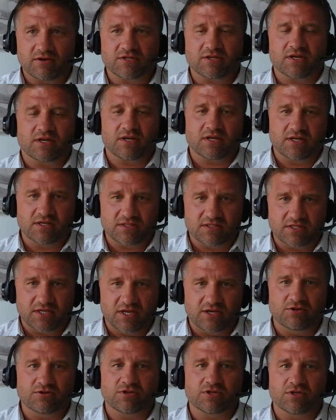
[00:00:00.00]
It's going to
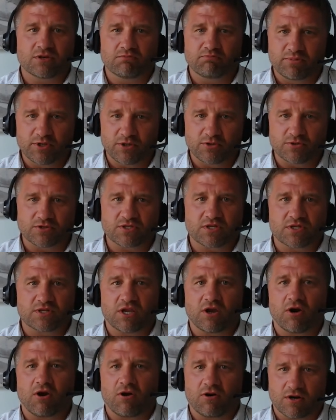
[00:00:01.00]
continue to boost
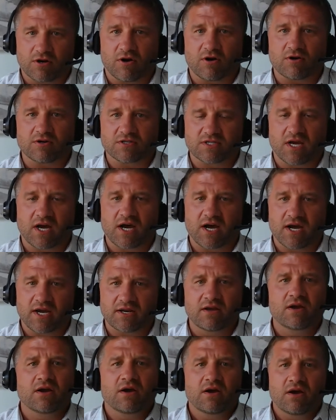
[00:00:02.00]
the R and R
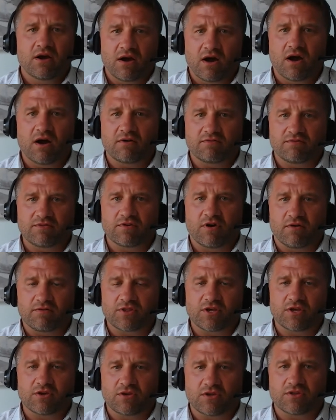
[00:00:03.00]
side of,
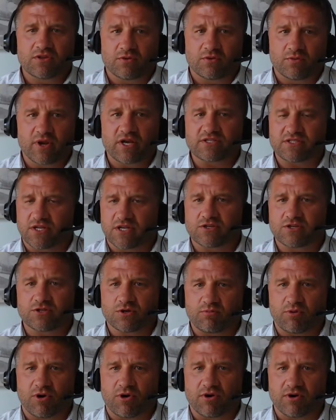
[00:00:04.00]
of the, the
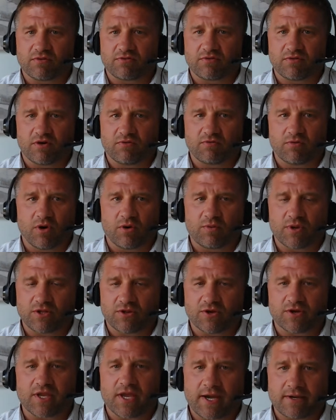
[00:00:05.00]
residential part of, of what we
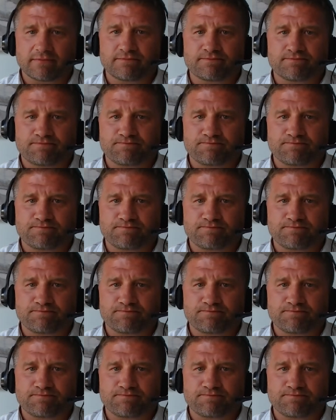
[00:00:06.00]
look at.